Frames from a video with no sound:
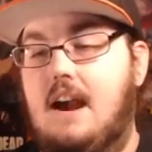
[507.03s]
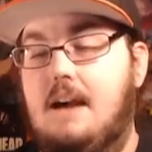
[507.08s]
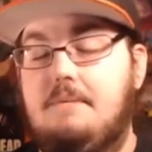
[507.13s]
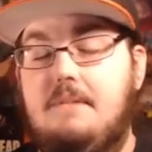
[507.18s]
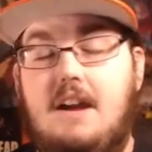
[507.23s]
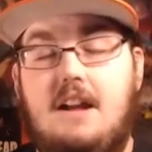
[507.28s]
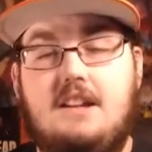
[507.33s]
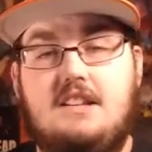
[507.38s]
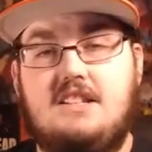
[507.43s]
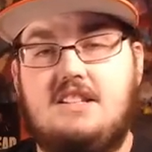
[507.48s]
I'm
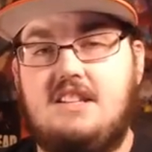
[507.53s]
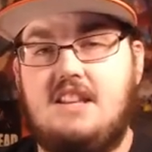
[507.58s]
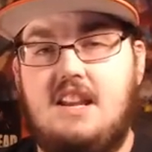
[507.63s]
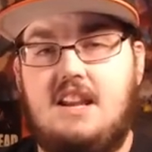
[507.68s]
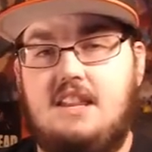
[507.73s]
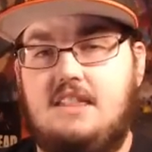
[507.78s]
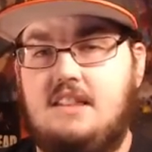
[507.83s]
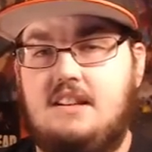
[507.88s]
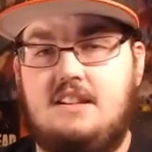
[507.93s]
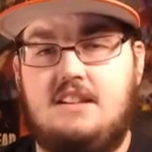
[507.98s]
not
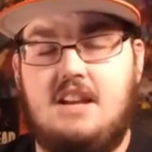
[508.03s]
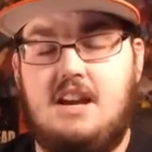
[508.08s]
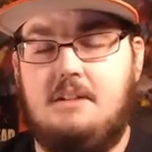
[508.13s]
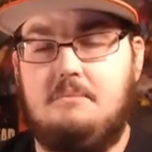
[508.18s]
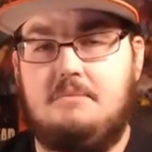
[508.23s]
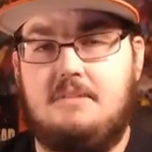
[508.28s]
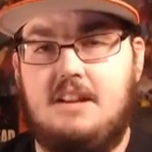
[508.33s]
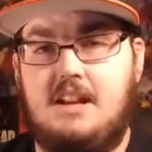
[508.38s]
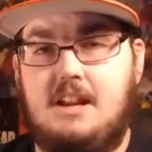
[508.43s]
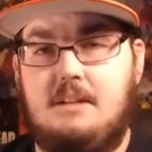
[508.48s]
saying the
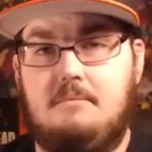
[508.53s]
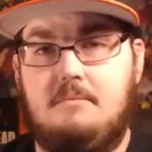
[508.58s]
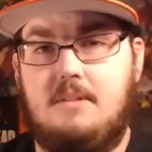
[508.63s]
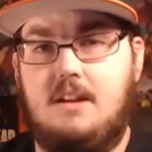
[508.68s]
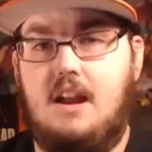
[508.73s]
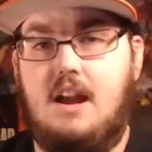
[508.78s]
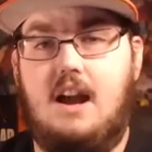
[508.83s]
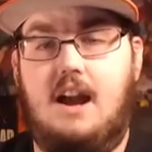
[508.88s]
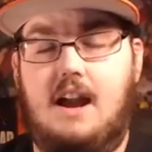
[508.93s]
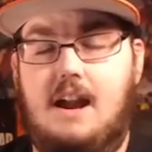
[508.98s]
dub name.
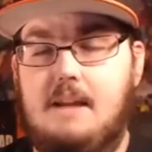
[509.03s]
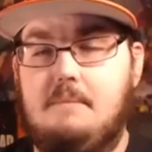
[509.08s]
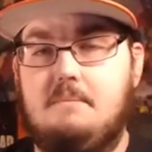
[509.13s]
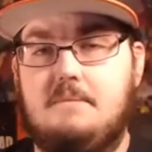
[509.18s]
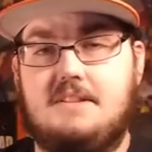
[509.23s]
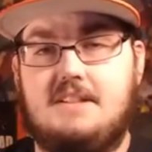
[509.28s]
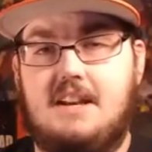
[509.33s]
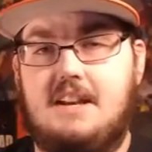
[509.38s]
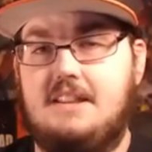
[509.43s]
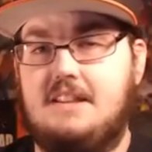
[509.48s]

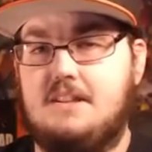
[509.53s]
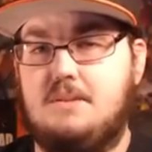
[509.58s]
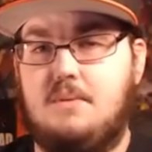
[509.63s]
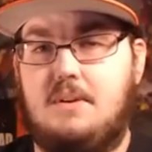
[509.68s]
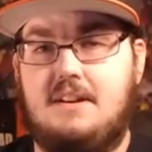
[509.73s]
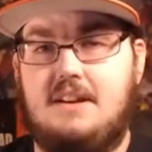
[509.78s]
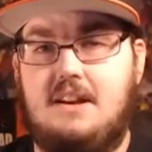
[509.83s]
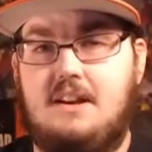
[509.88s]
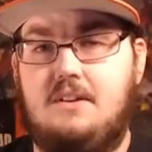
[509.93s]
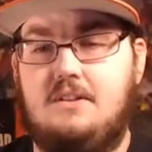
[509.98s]
I'm saying this
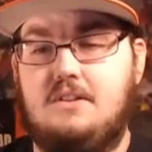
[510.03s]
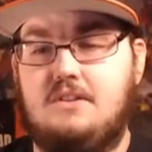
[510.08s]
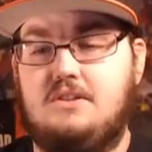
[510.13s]
right now.